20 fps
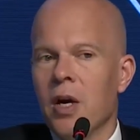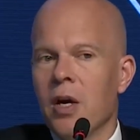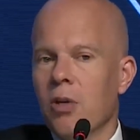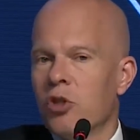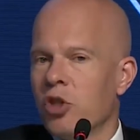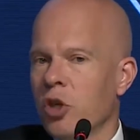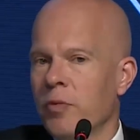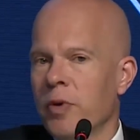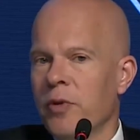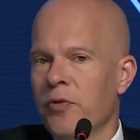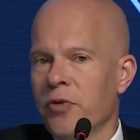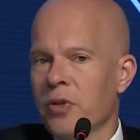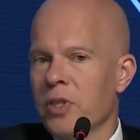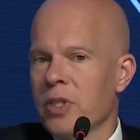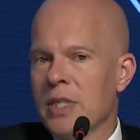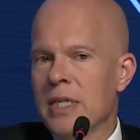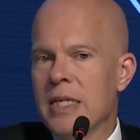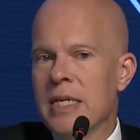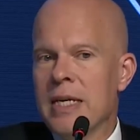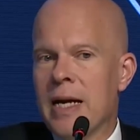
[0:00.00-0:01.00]
So we
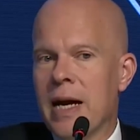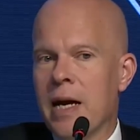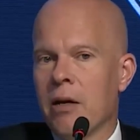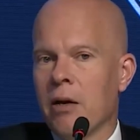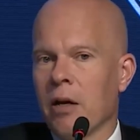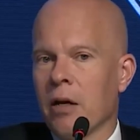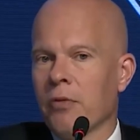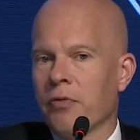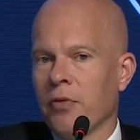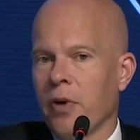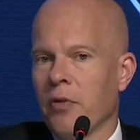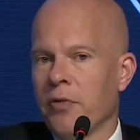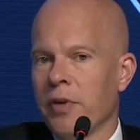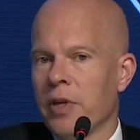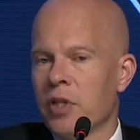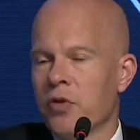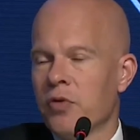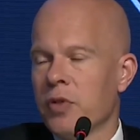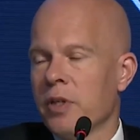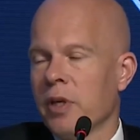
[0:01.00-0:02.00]
foresee a lot of
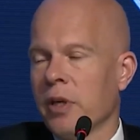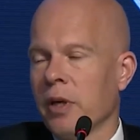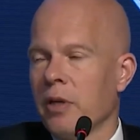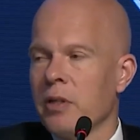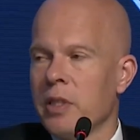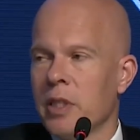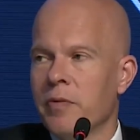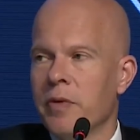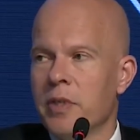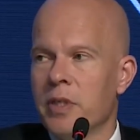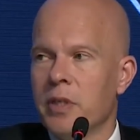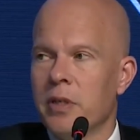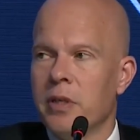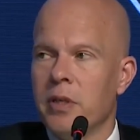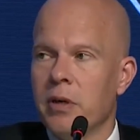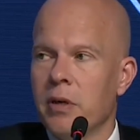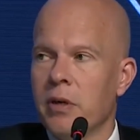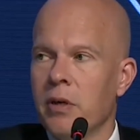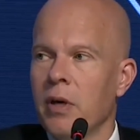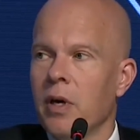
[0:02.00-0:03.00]
interesting activity
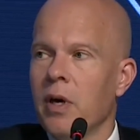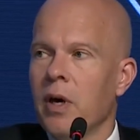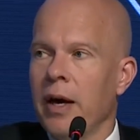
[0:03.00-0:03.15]
here.